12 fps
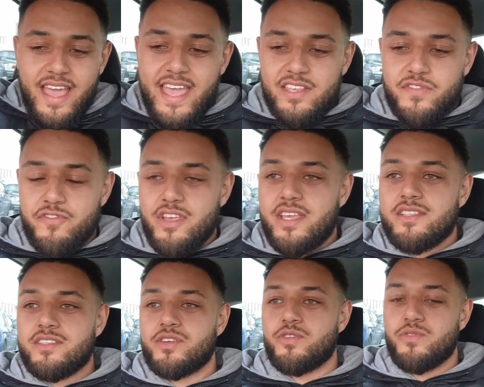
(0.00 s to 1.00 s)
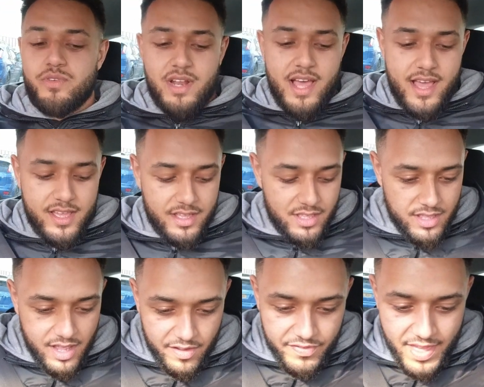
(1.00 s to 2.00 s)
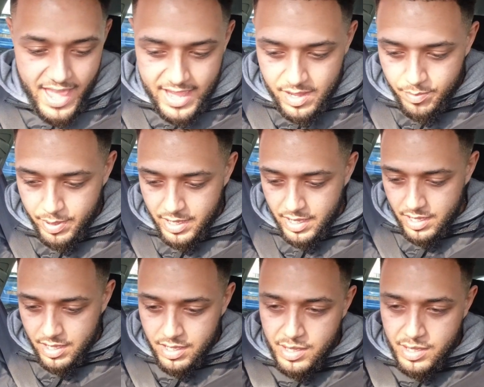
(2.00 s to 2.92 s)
S3 intercooler off the 8P